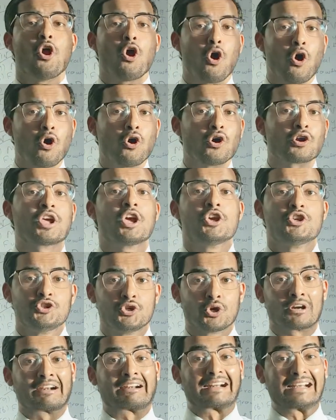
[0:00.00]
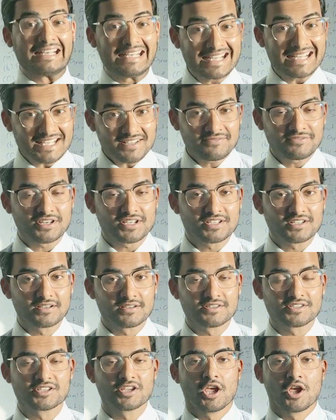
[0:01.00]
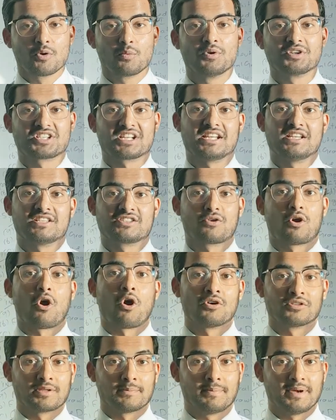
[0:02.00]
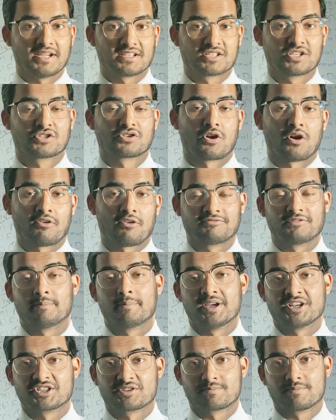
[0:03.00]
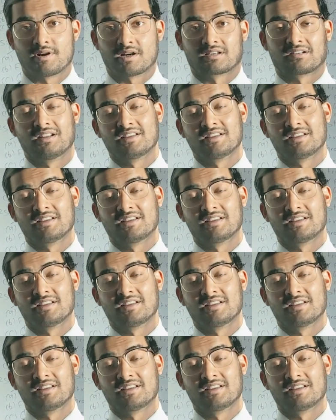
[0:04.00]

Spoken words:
or your relative returns, which is on the basis of the benchmark.